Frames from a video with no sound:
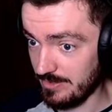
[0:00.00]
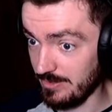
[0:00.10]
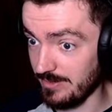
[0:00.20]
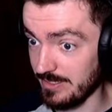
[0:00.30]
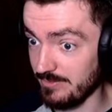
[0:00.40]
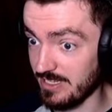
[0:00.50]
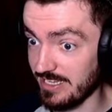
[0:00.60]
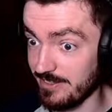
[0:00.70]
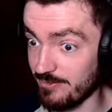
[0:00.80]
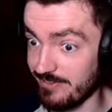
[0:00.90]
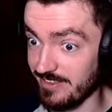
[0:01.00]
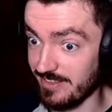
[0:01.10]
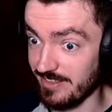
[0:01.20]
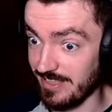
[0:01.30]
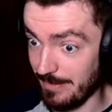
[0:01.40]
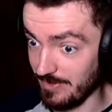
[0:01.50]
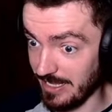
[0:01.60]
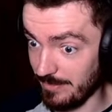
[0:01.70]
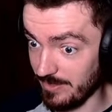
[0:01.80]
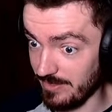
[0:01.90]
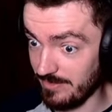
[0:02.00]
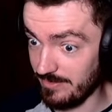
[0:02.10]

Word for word: Or are you the guy who tries to stab the captain?